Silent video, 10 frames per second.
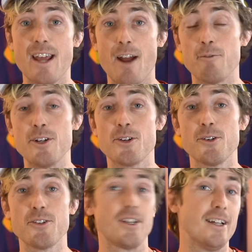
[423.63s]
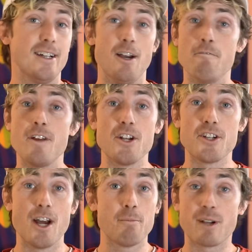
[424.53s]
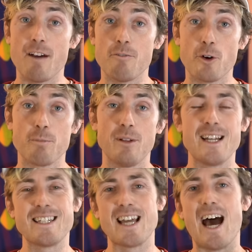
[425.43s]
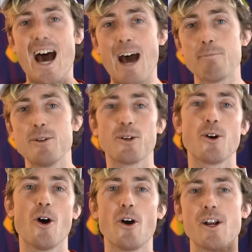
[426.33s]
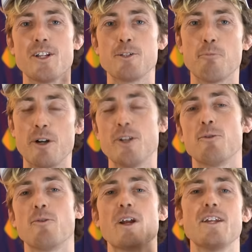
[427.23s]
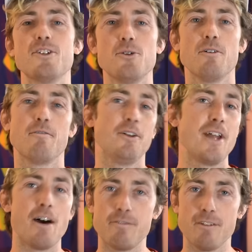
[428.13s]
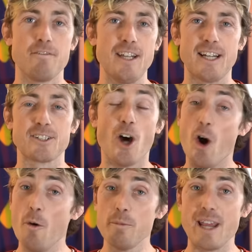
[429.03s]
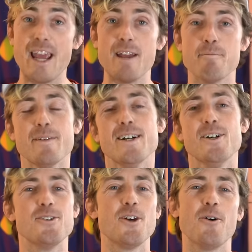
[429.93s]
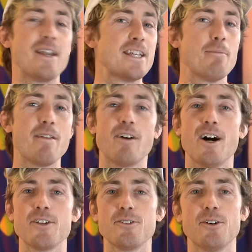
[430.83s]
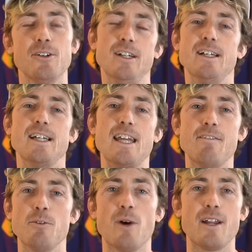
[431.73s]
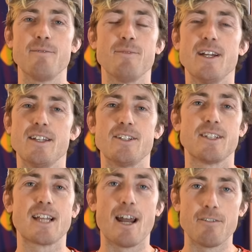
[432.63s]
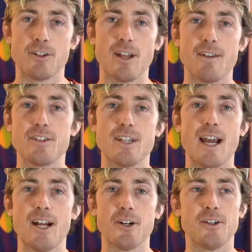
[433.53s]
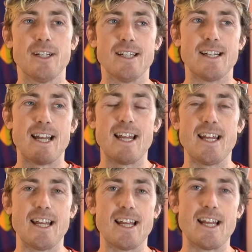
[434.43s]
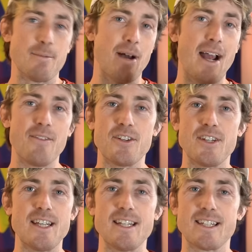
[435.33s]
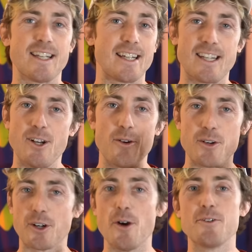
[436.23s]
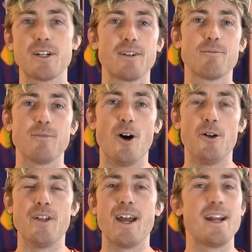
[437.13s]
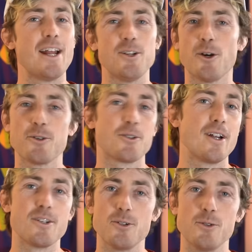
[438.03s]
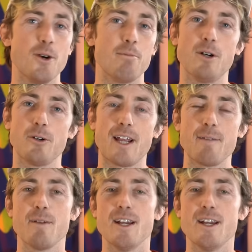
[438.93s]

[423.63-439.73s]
at regionals, finished up, got fourth place, hopped in a car, and sprinted right to a Philadelphia Phoenix home game. So it is a bit of a hustle, even when this is kind of your lifestyle. It is behind the scenes, like, you know, you're coaching all day and you go straight to a pro game.